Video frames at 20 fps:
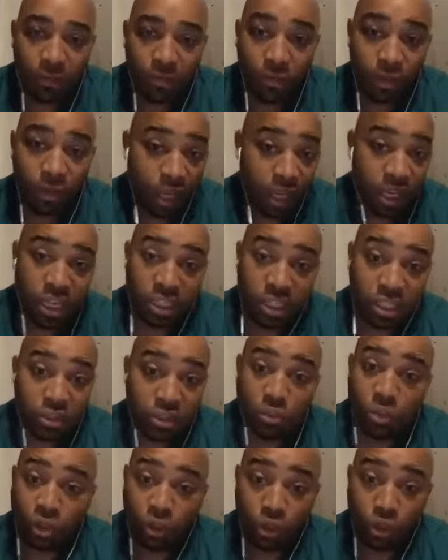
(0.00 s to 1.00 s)
And this is
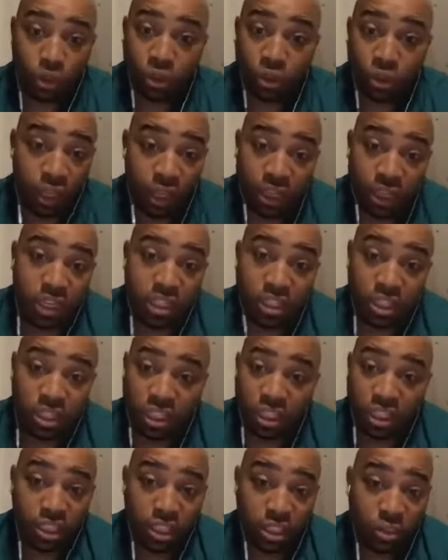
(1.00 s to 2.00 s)
what this
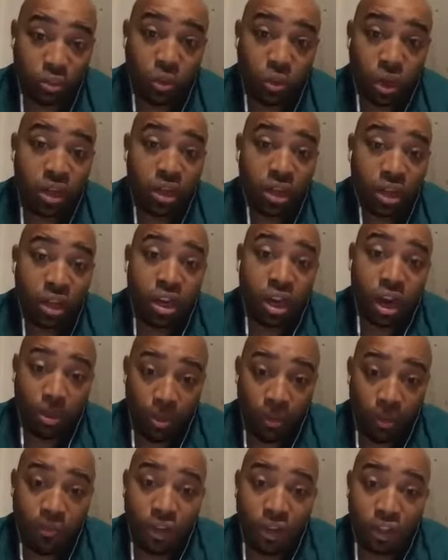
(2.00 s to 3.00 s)
is what a
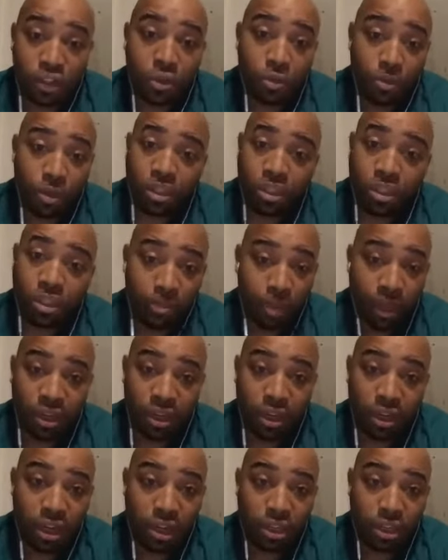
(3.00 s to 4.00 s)
professional businessman
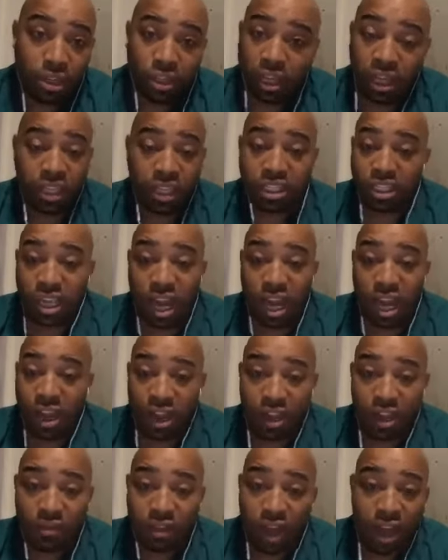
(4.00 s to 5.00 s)
does. And this is how I
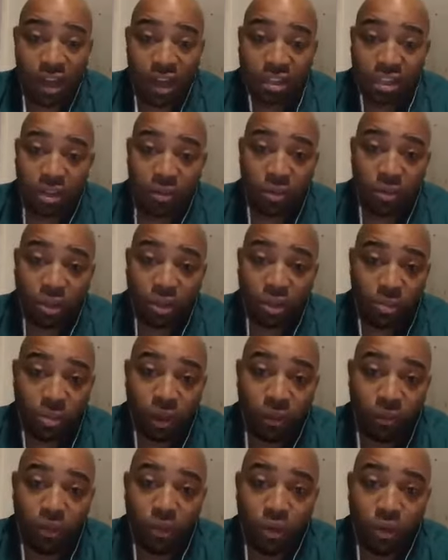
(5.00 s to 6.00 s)
have the highest level of respect
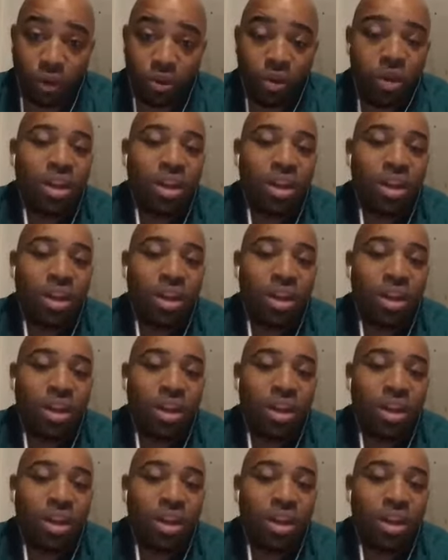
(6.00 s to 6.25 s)
for you.